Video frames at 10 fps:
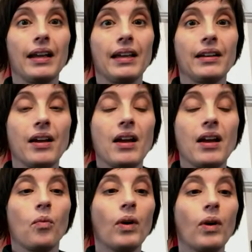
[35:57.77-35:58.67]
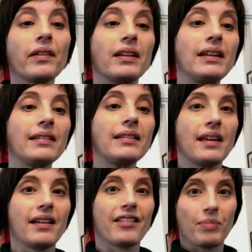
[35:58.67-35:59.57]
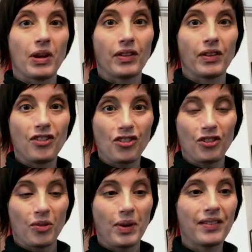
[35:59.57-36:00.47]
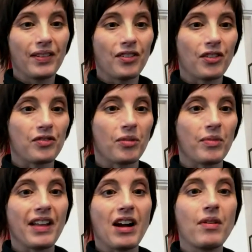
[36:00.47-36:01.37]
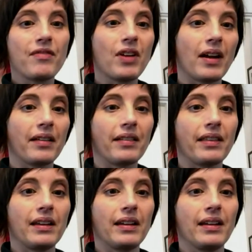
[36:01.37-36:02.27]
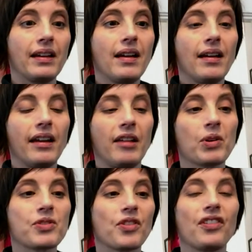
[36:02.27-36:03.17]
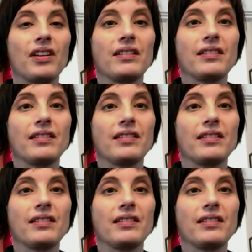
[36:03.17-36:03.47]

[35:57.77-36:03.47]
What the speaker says: And one of the neat things about the sea star wasting syndrome is now we've got the Emergency